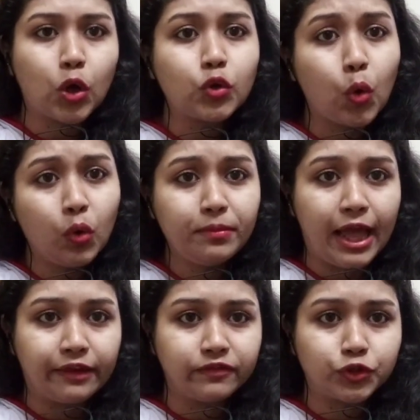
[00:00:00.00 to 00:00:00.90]
on home
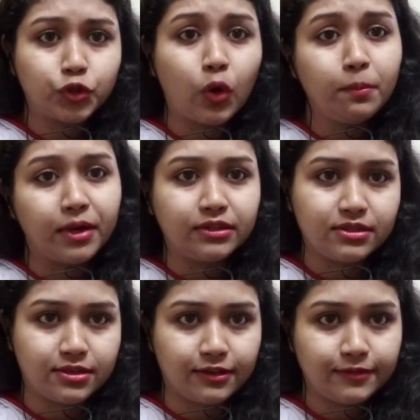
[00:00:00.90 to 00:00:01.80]
language or mother
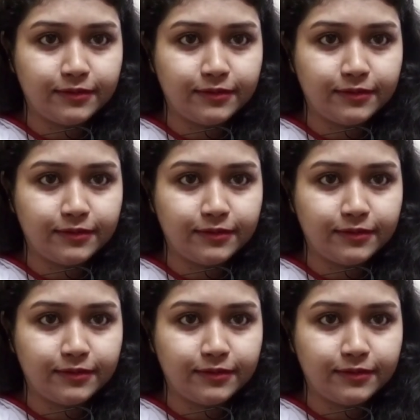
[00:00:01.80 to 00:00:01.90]
tongue.